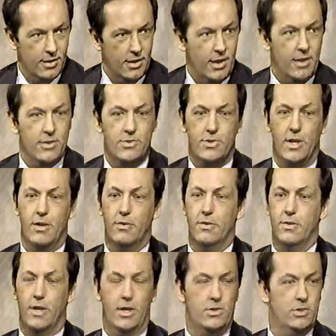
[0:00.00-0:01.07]
and the standard
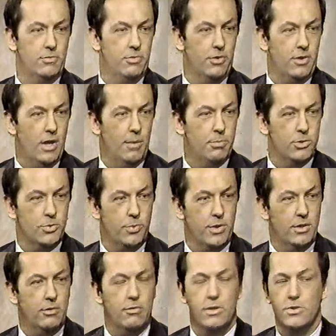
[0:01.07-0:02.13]
deduction for couples, we
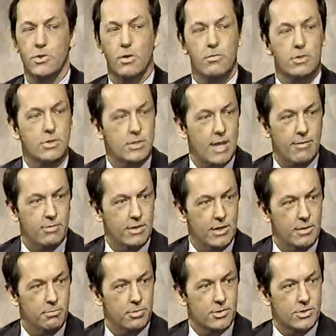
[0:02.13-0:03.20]
increase over
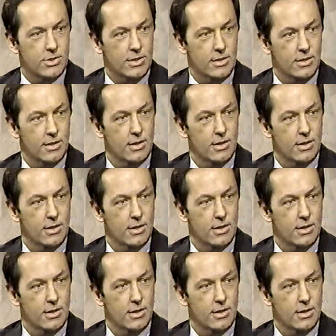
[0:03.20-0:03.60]
70%.